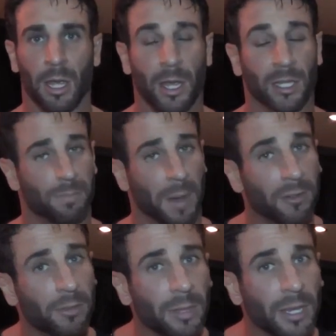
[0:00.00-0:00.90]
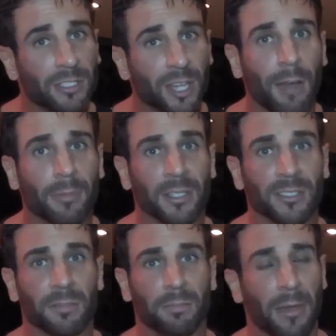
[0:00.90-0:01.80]
It's better than being
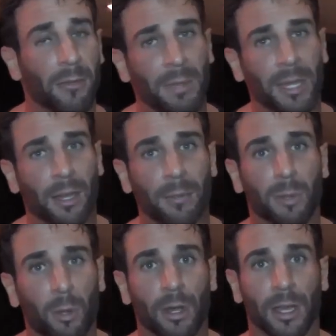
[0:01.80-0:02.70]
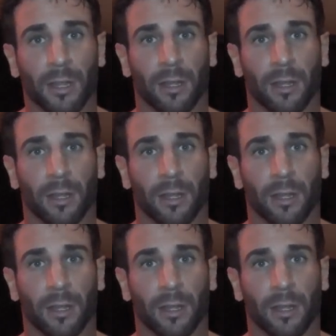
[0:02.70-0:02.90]
jobless, better than being unemployed.